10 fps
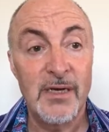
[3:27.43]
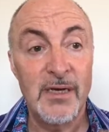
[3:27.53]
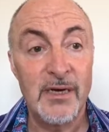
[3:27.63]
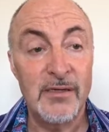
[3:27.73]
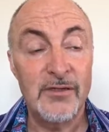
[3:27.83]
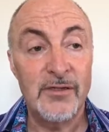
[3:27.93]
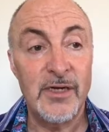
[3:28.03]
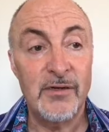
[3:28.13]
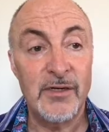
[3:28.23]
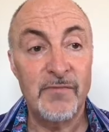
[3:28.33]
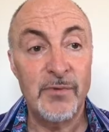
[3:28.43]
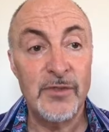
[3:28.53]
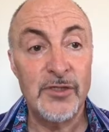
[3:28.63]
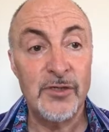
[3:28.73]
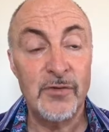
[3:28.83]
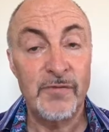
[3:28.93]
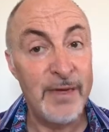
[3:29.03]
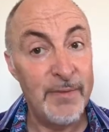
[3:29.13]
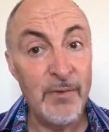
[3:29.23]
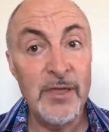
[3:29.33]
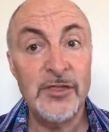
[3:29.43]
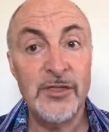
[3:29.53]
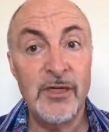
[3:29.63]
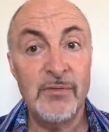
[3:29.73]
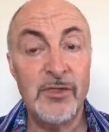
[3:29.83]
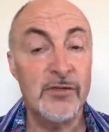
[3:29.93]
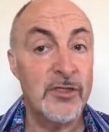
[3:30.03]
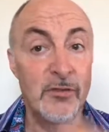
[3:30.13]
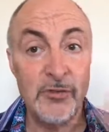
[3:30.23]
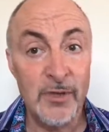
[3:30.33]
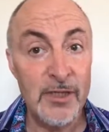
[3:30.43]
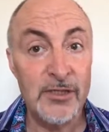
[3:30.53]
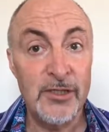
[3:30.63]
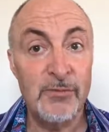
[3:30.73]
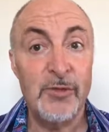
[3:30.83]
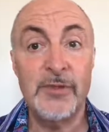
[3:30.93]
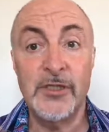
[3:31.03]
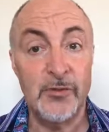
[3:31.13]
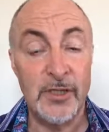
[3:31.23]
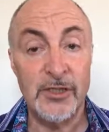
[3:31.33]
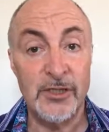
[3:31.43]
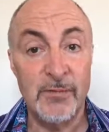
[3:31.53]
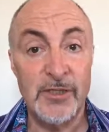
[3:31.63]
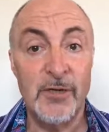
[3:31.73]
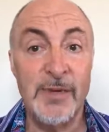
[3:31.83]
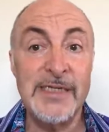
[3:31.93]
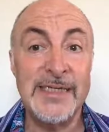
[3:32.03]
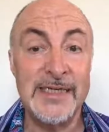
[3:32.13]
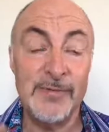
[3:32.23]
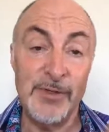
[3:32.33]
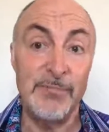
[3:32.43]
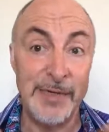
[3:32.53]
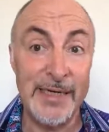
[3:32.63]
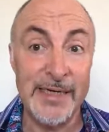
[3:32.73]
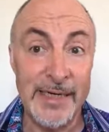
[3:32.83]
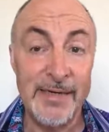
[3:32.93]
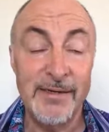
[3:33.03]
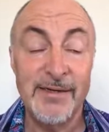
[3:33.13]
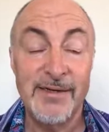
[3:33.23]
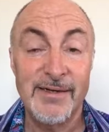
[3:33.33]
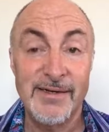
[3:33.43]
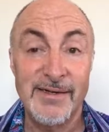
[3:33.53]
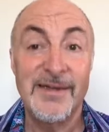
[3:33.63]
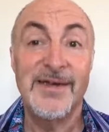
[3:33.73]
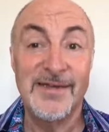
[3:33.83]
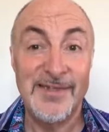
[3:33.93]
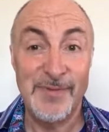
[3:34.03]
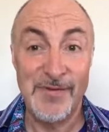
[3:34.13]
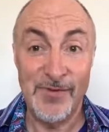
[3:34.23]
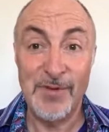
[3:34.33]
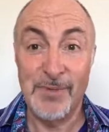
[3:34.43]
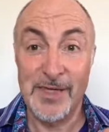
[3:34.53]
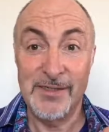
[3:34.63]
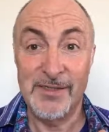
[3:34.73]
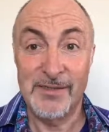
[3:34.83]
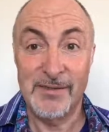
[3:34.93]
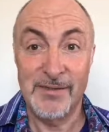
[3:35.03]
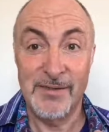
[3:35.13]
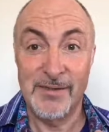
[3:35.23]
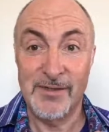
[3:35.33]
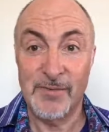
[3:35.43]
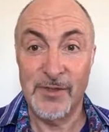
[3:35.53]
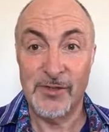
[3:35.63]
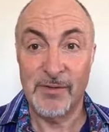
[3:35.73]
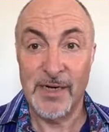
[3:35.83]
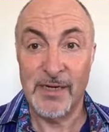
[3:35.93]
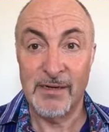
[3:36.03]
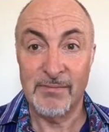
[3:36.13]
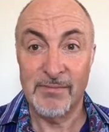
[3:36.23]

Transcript: It'll, in it'll influence your family relationships, your social relationships, your business relationships. So basically, to put it bluntly, to be very blunt, just make sure I'm getting.